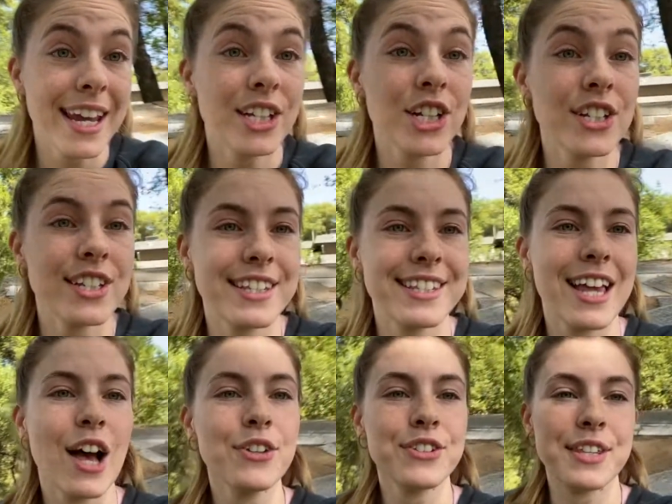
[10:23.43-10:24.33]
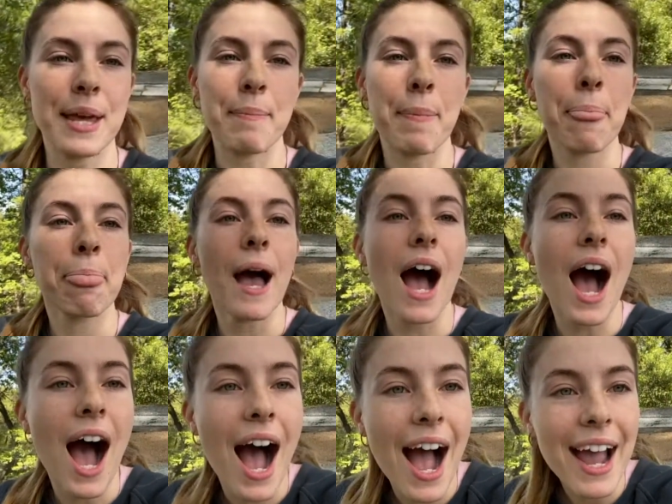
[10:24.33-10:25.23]
Jesus tells them,
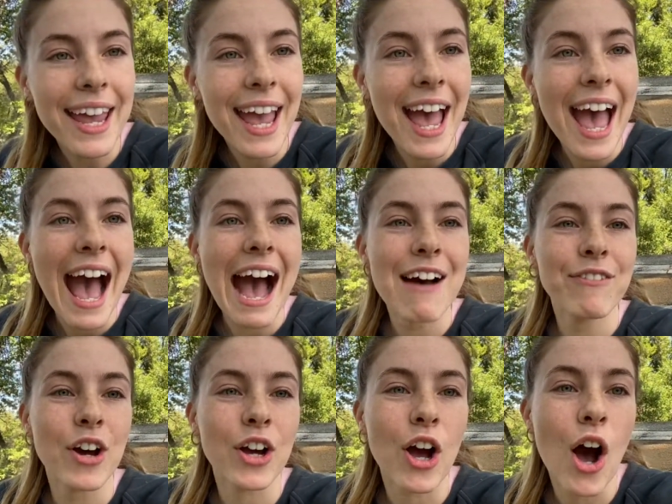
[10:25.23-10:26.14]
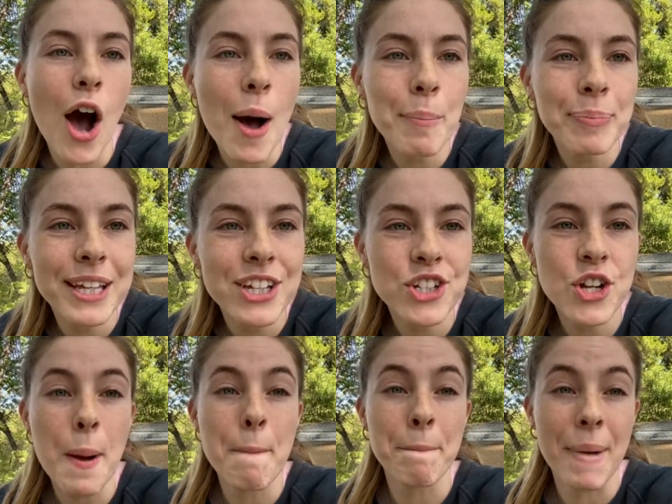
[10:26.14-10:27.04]
I have accomplished
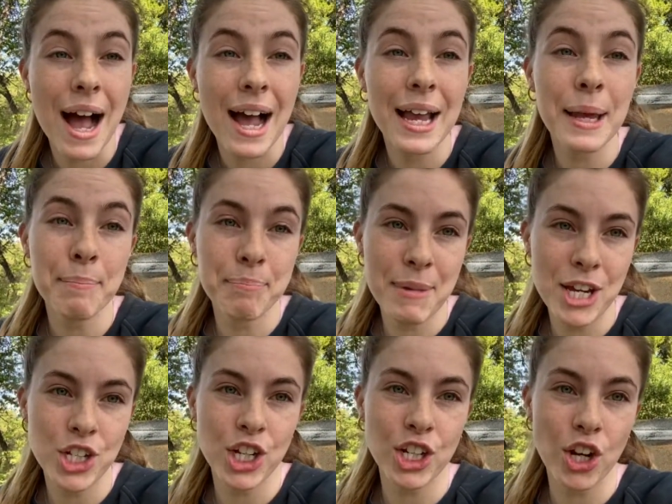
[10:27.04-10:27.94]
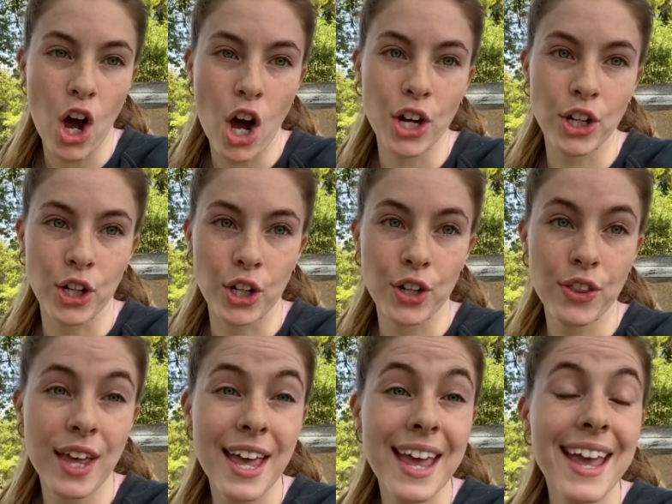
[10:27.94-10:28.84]
my mission on earth.
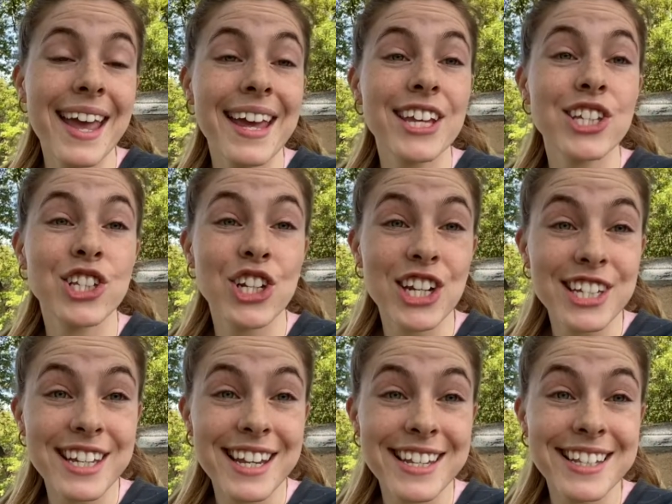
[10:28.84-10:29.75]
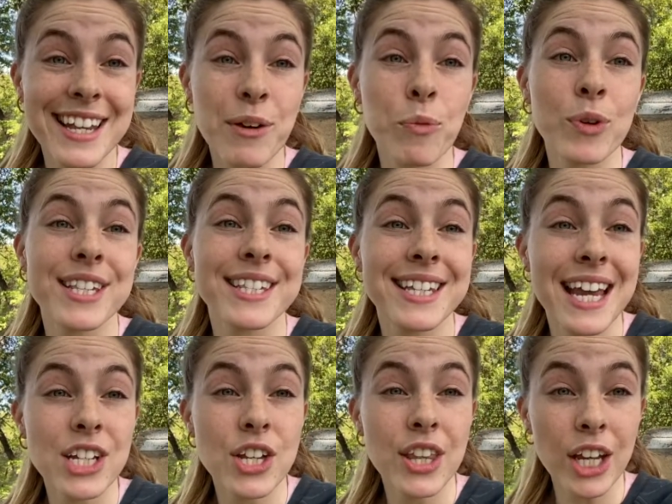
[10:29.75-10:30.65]
Jesus was
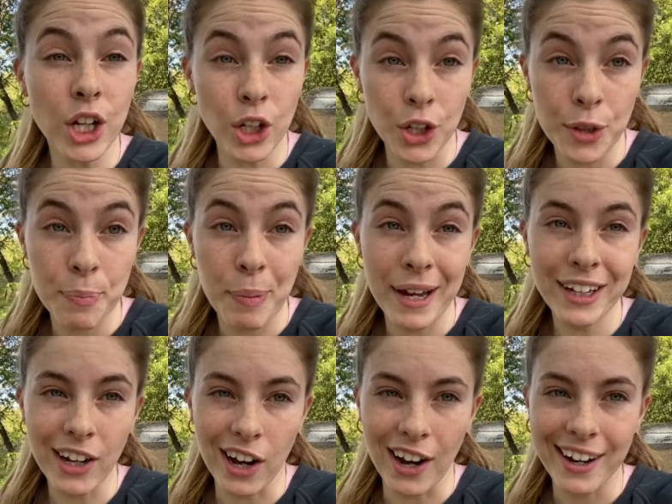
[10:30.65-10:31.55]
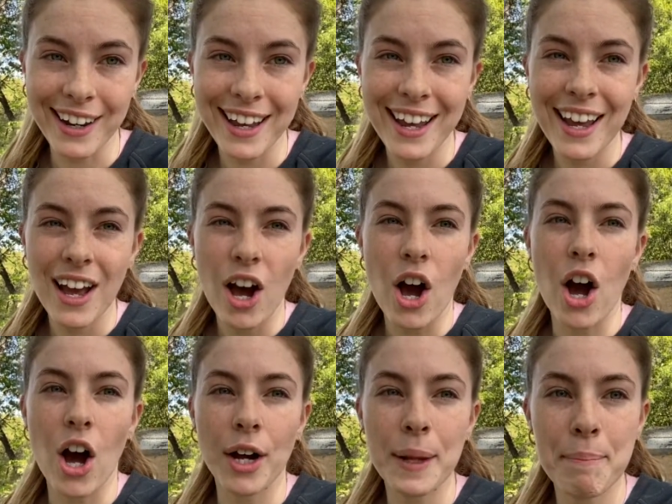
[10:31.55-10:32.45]
sent to the earth by God
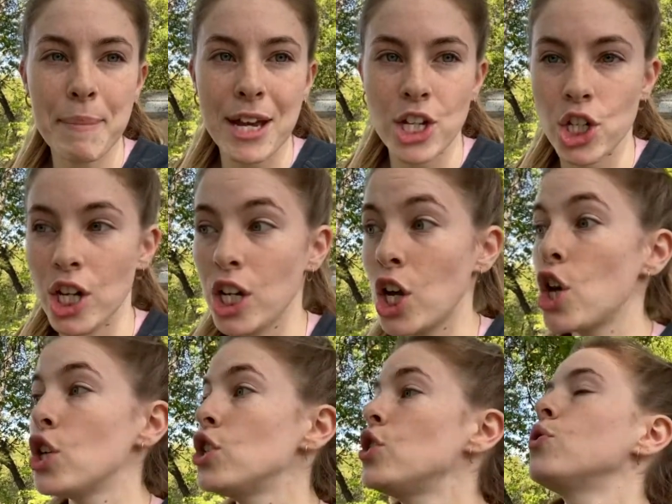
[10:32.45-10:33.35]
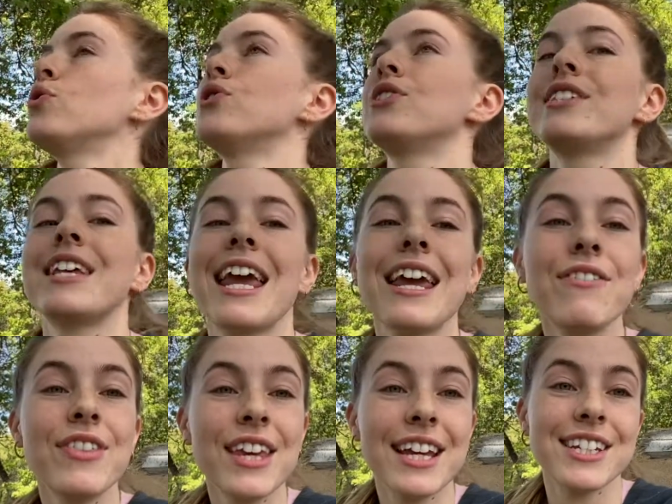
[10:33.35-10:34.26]
on a mission to
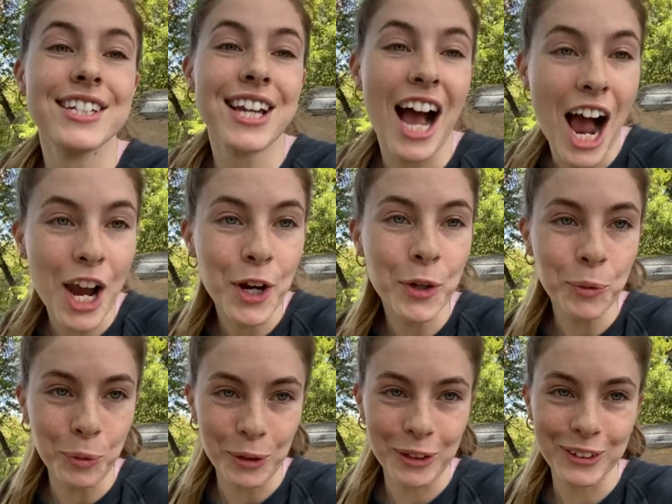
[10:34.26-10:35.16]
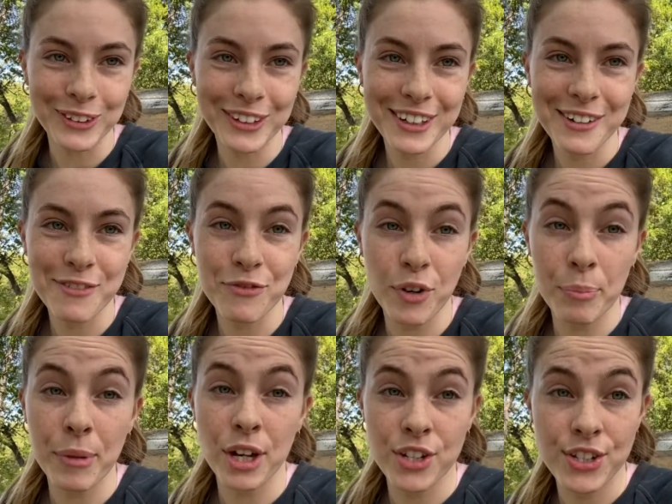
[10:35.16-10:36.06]
save the entire world
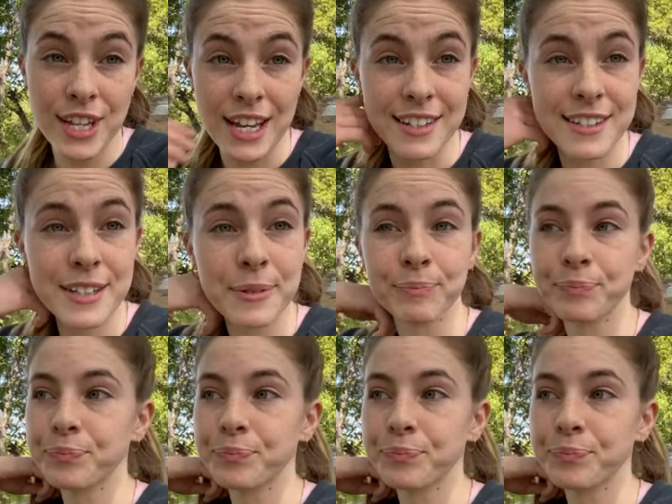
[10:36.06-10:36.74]
from their sins.